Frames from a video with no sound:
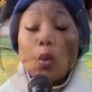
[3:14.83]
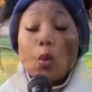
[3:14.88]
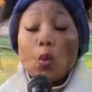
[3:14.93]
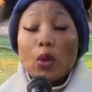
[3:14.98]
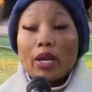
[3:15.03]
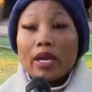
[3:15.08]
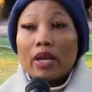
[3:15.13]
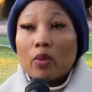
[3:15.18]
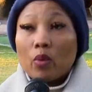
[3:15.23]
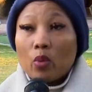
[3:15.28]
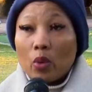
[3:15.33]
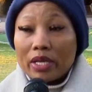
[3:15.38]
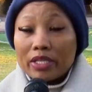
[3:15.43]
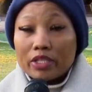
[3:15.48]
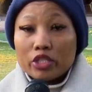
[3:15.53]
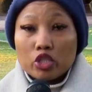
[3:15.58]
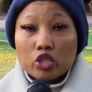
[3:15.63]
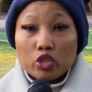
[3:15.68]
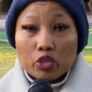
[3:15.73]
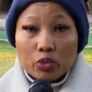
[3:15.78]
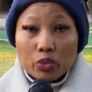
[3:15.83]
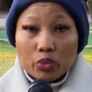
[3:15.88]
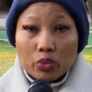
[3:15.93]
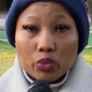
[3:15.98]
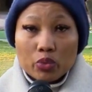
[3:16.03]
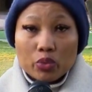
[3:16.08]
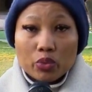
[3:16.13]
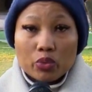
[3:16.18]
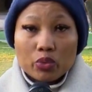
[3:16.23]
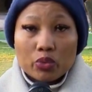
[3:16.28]
when i went
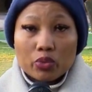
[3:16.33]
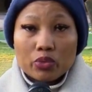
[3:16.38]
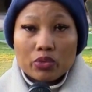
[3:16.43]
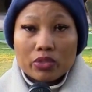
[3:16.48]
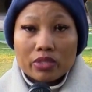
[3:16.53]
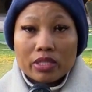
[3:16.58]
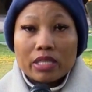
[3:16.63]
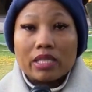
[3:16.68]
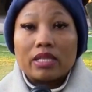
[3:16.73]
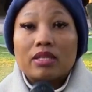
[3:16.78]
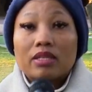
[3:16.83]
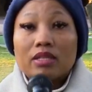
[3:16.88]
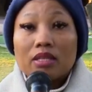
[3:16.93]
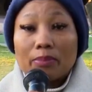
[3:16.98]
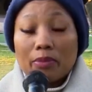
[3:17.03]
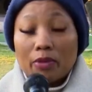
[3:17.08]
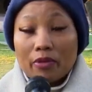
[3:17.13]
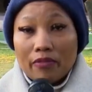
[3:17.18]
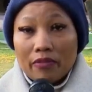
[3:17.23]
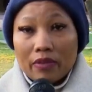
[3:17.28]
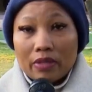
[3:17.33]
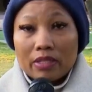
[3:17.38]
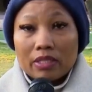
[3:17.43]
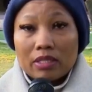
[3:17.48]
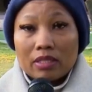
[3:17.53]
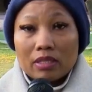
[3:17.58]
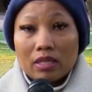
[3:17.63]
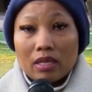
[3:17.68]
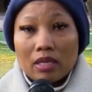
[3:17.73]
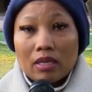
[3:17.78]
to see the
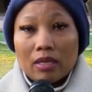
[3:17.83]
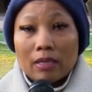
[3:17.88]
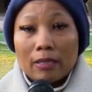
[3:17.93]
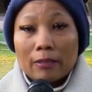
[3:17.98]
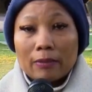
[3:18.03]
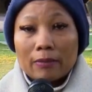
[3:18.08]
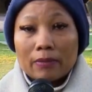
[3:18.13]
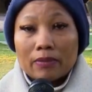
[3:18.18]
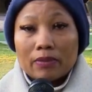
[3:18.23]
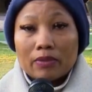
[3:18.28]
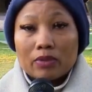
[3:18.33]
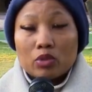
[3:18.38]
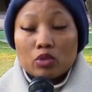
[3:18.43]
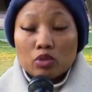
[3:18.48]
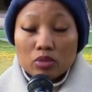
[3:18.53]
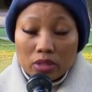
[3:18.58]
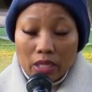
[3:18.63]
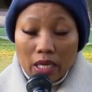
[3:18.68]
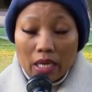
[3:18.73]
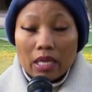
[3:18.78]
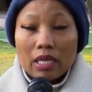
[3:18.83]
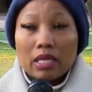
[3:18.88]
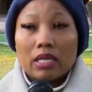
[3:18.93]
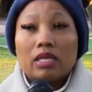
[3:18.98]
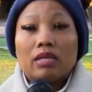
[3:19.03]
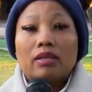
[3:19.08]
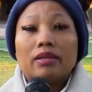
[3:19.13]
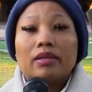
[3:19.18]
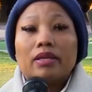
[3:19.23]
prophet uh, today